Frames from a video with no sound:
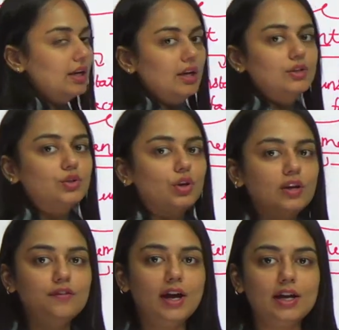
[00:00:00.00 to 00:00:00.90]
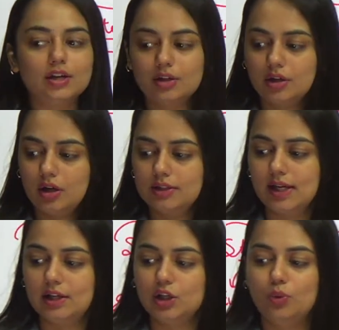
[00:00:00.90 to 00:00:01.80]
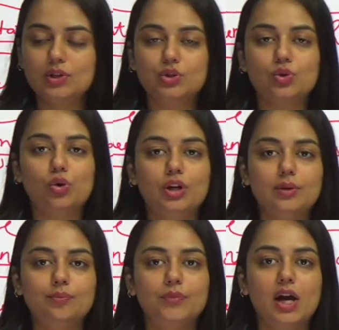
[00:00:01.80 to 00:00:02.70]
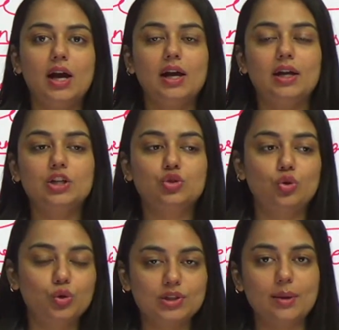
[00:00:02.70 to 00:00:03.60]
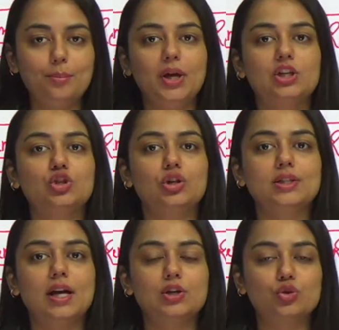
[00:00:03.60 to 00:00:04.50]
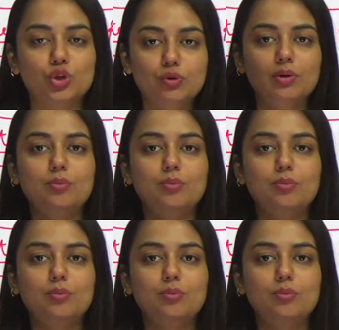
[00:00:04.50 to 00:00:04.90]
So if I tell you a story, I show you some pictures, I show you a